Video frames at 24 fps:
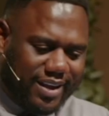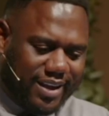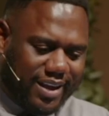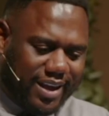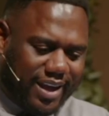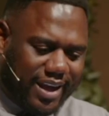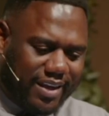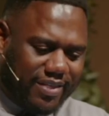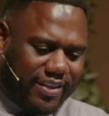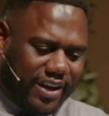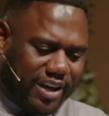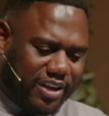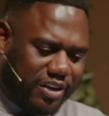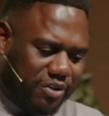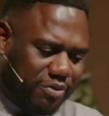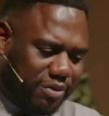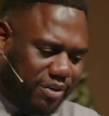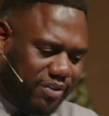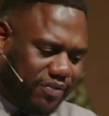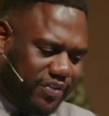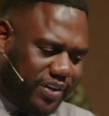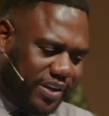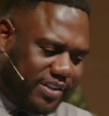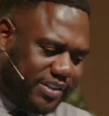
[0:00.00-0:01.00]
and that you will
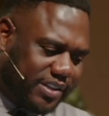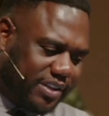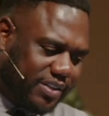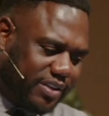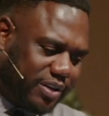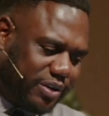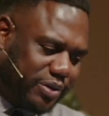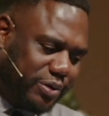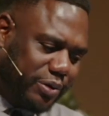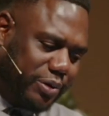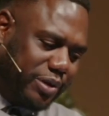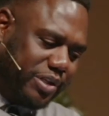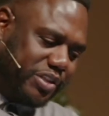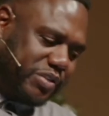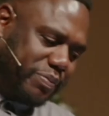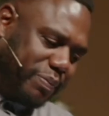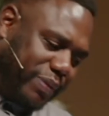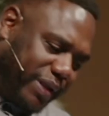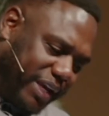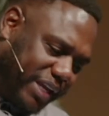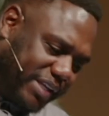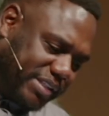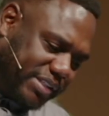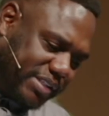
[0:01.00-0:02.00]
visit the coolest
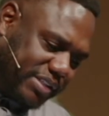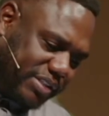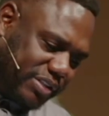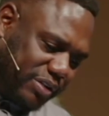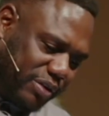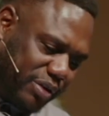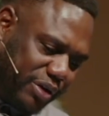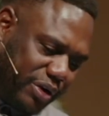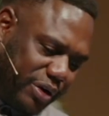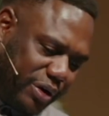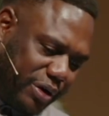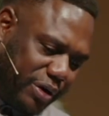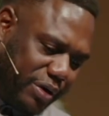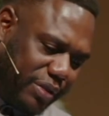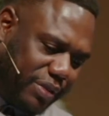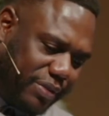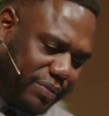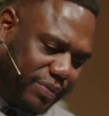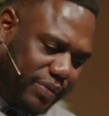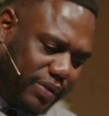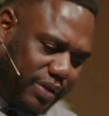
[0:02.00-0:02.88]
places on earth